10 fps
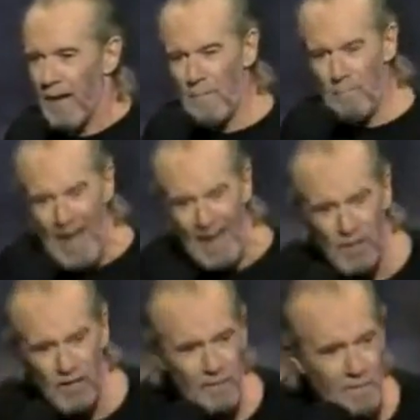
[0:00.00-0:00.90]

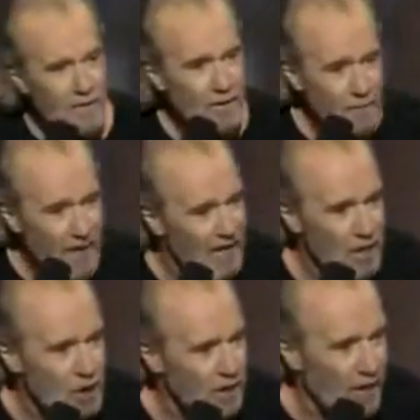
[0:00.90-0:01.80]
Imagine the fear of
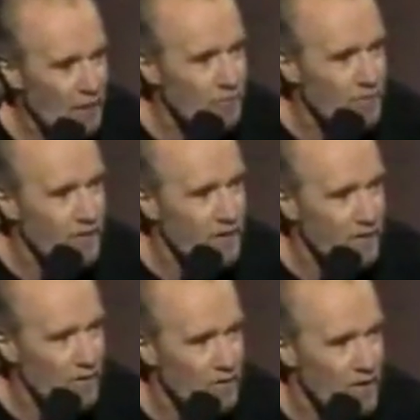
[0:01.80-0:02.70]
aging that
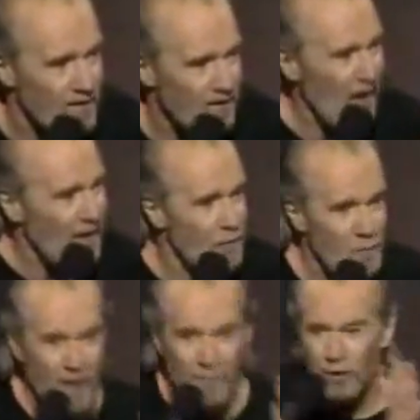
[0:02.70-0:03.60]
reveals. To not even
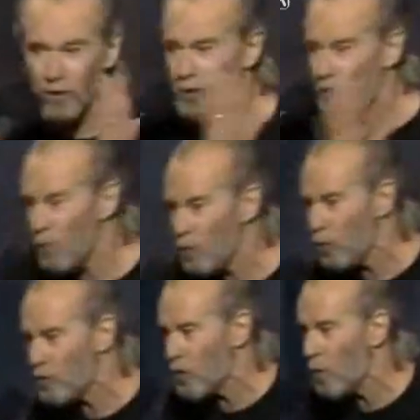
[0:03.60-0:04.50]
be able to
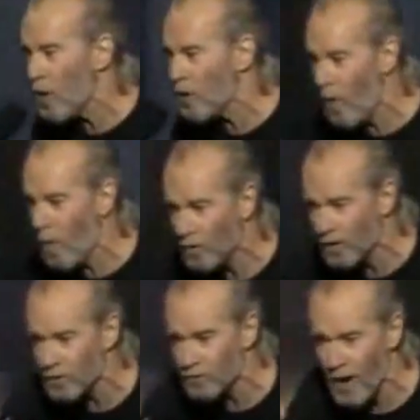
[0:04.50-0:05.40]
use the word old to
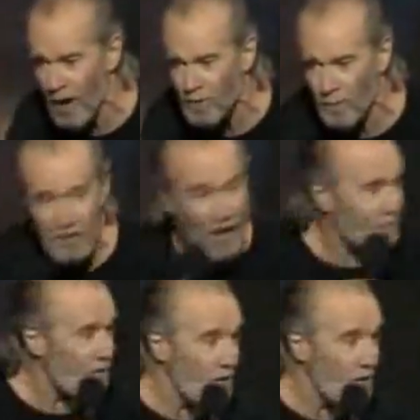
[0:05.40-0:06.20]
describe someone, to have